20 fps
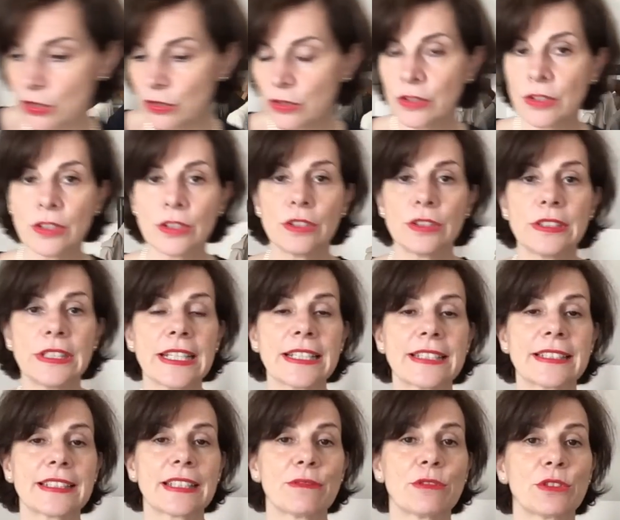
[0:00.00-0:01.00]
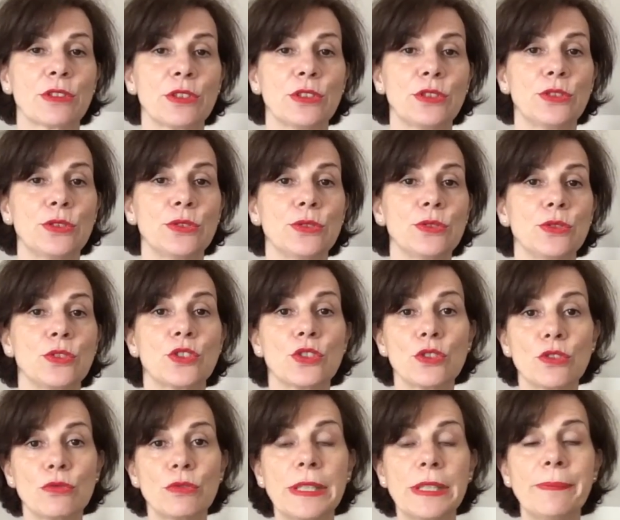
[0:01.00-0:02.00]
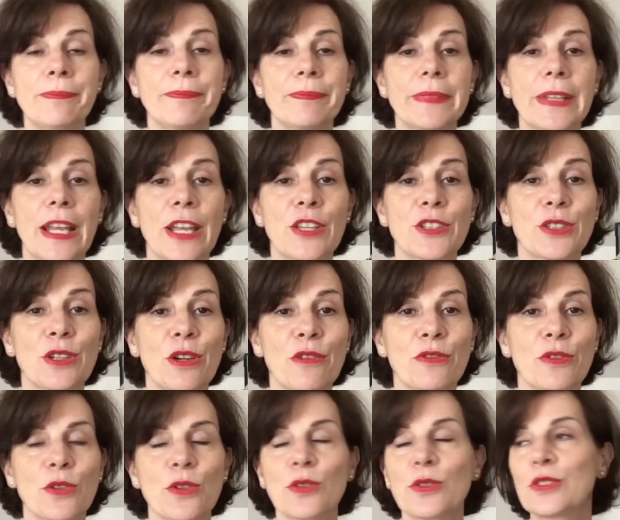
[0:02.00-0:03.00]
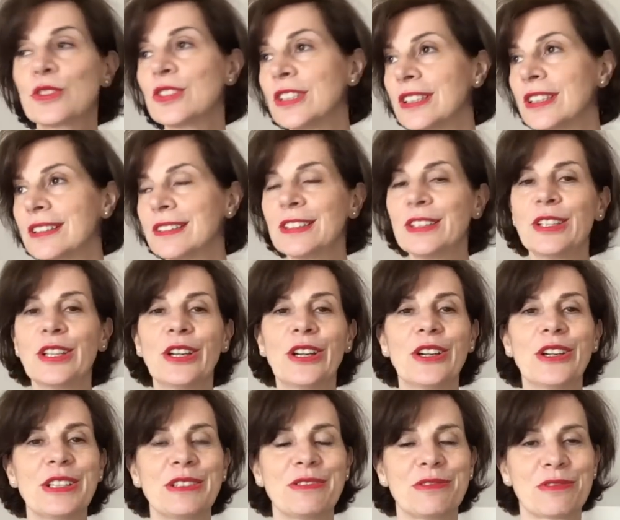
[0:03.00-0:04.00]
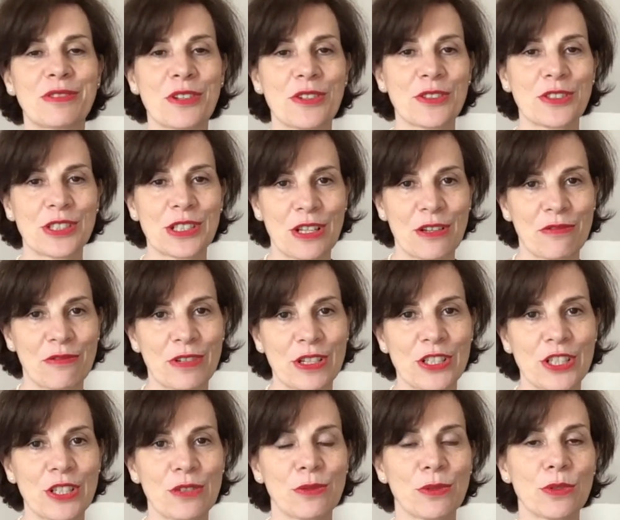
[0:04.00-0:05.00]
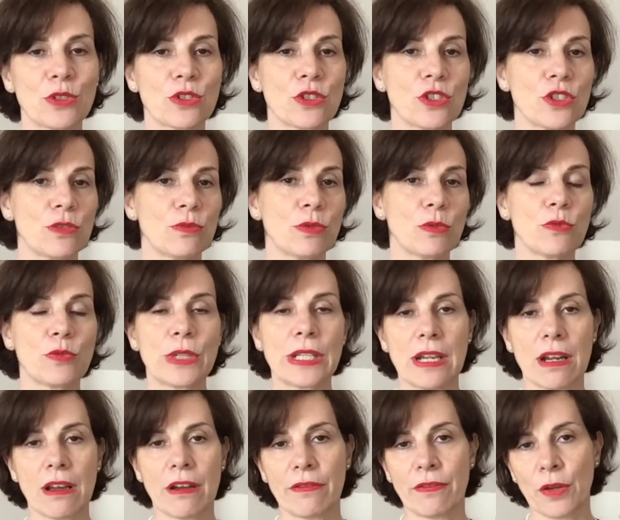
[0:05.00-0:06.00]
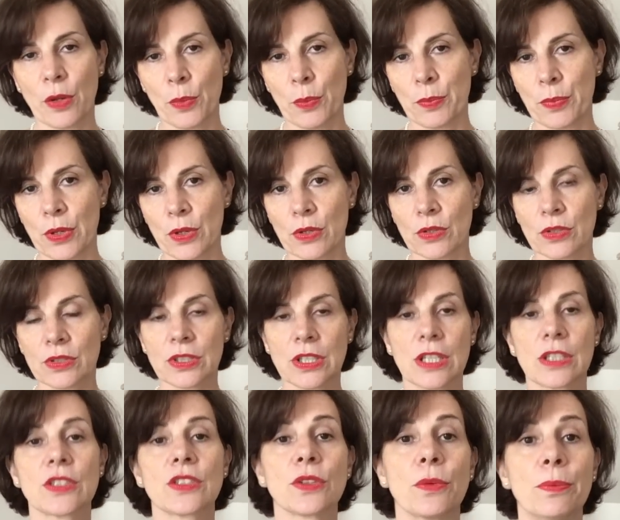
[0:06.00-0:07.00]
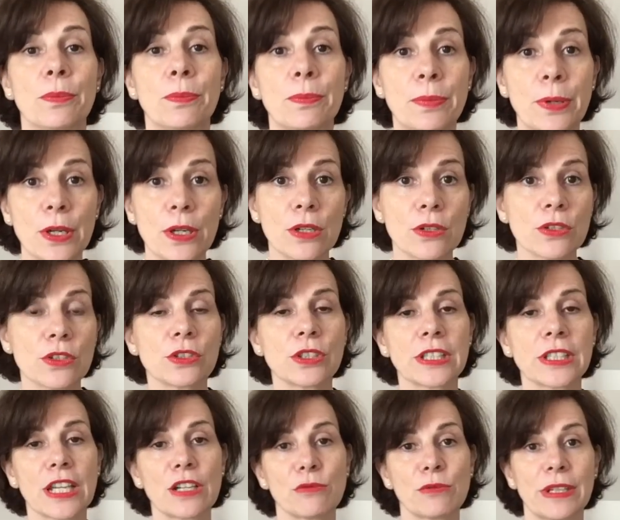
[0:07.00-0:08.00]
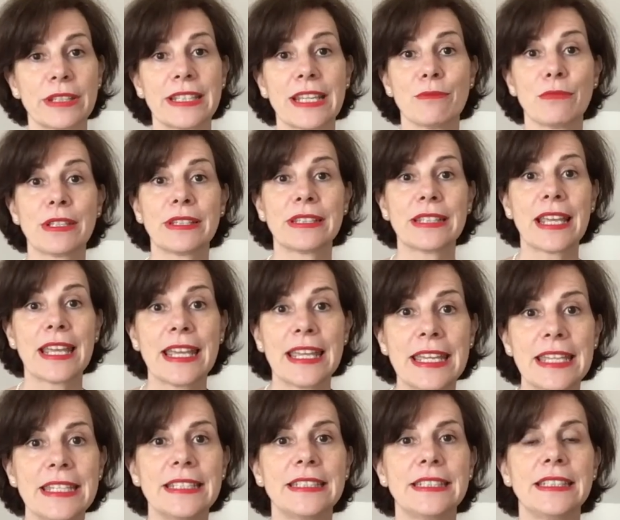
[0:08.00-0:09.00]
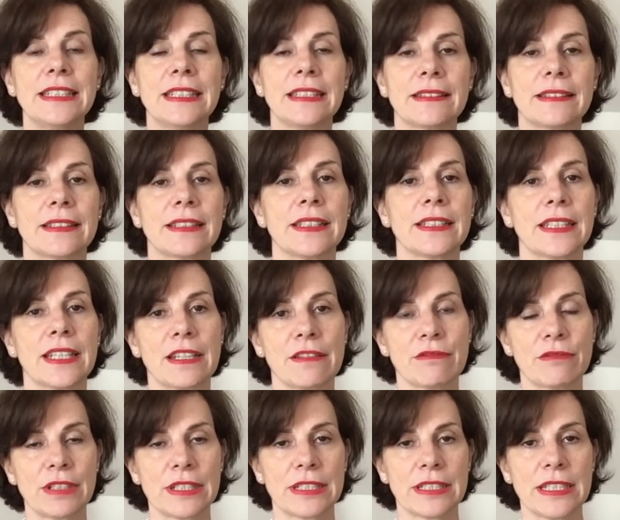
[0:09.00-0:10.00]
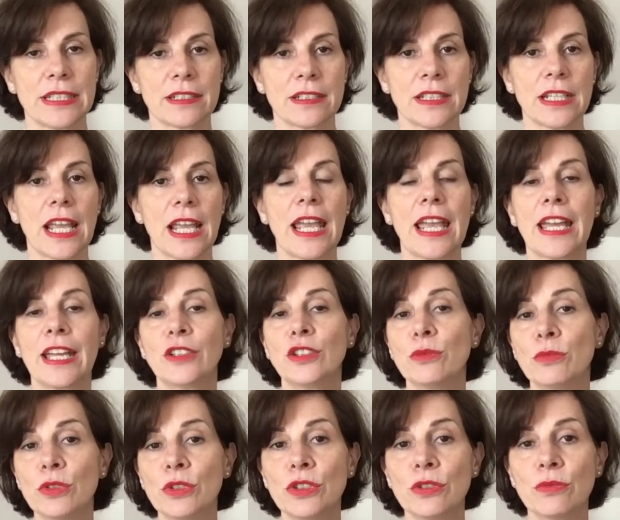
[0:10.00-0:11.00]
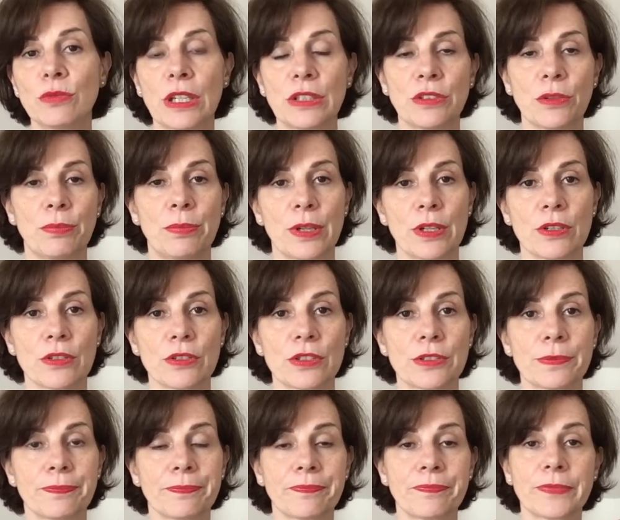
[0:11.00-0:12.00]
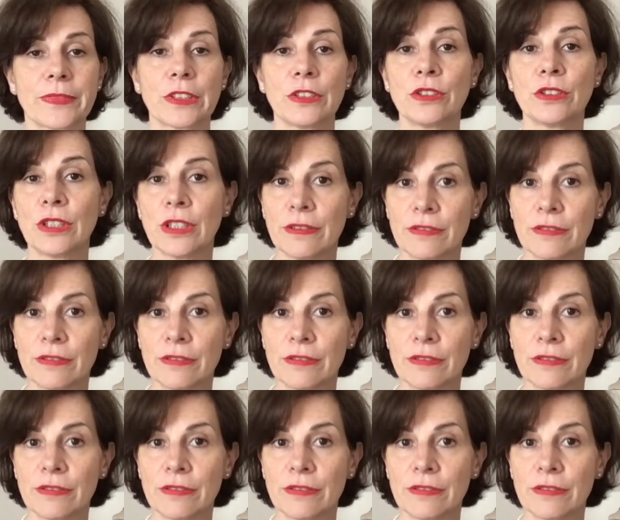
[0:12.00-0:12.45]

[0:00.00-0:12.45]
I was going to do jewelry. So of course, you know, in France, in our French chic wardrobe, we love pearls. So pearls, you can wear them with anything every season. And the more you wear your pearls, you know, if they're genuine,